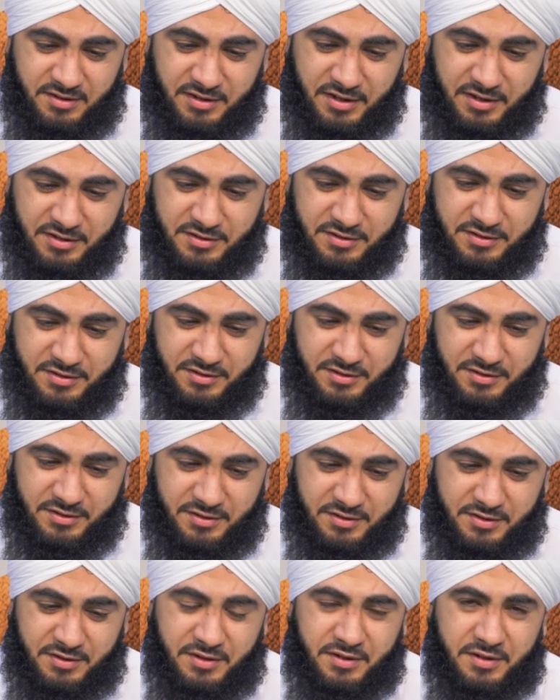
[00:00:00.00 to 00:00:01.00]
that
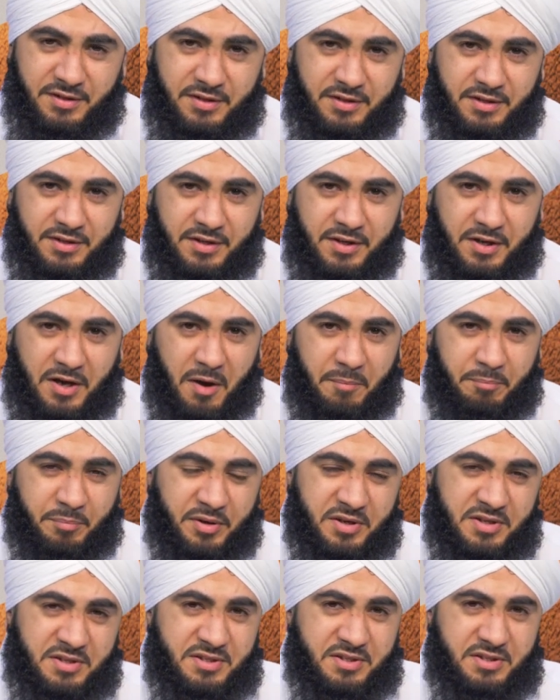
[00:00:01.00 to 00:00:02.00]
a
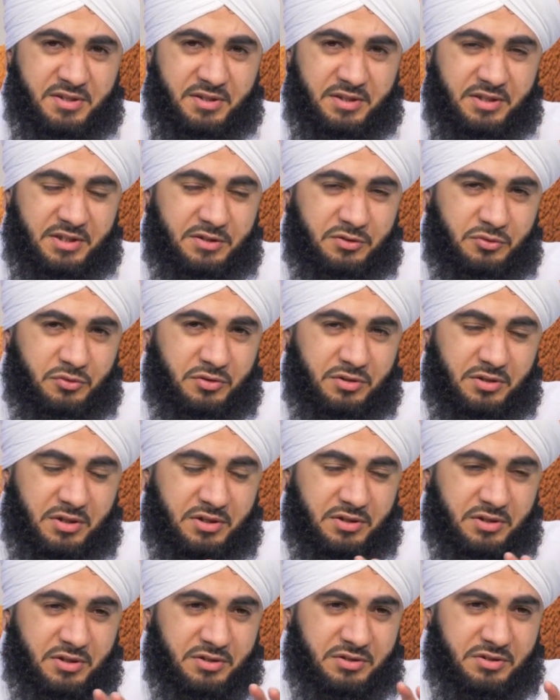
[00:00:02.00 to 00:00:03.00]
person, he's done
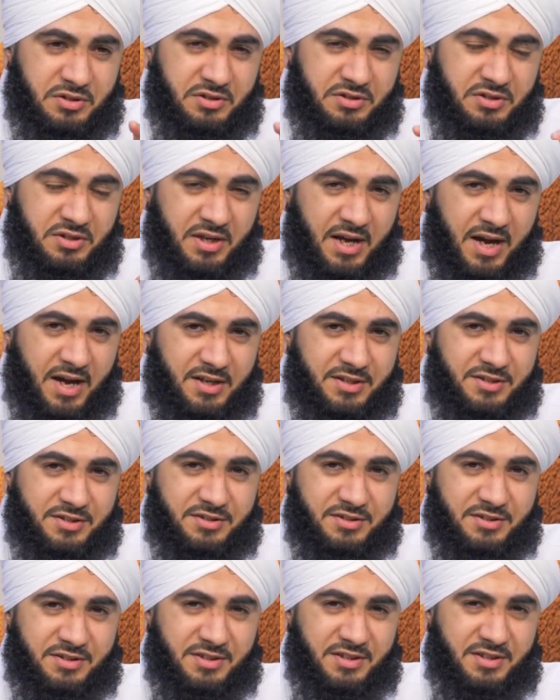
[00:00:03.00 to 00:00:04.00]
a certain
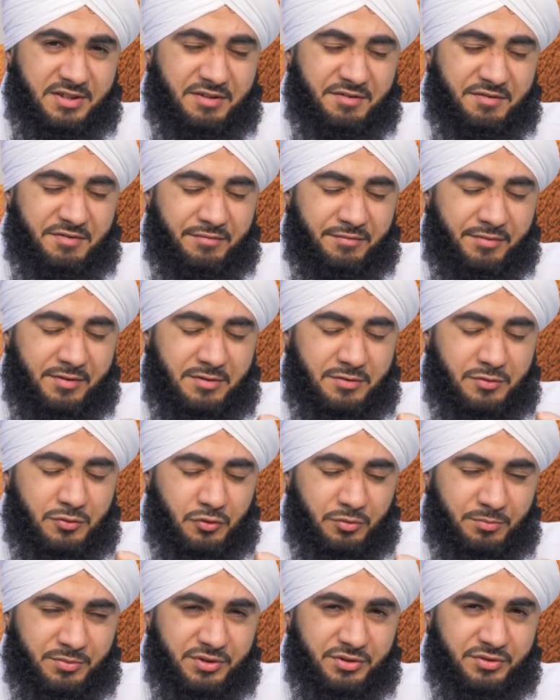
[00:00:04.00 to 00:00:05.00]
action and he feels
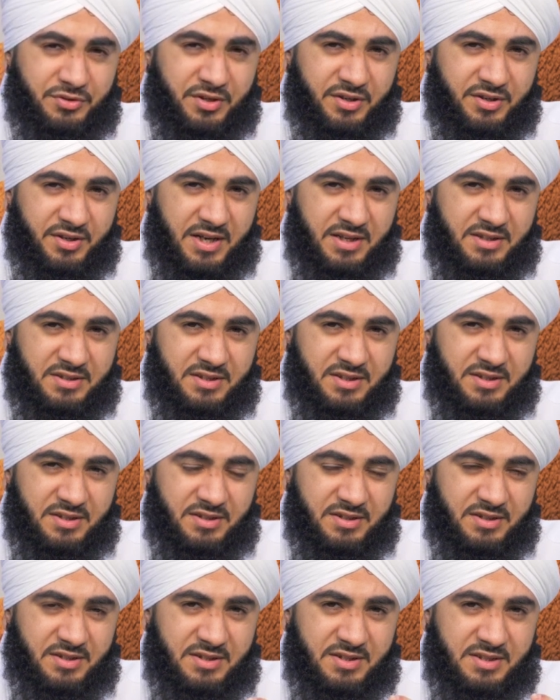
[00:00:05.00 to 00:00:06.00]
so much regret
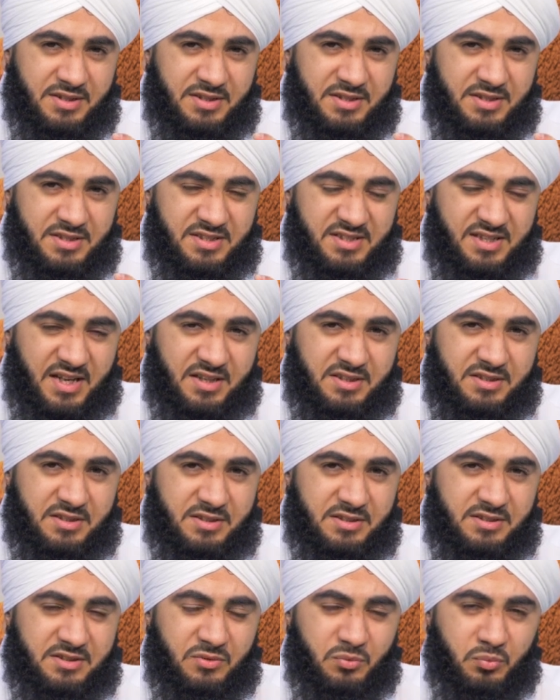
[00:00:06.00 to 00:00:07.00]
and
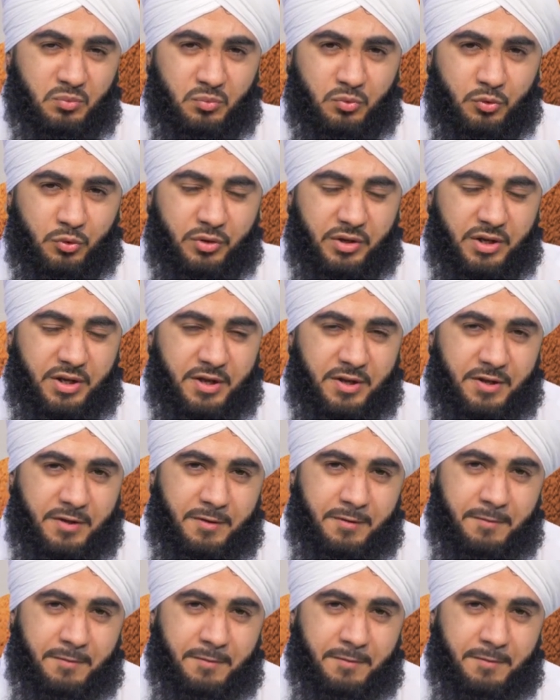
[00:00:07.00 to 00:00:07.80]
sadness and worry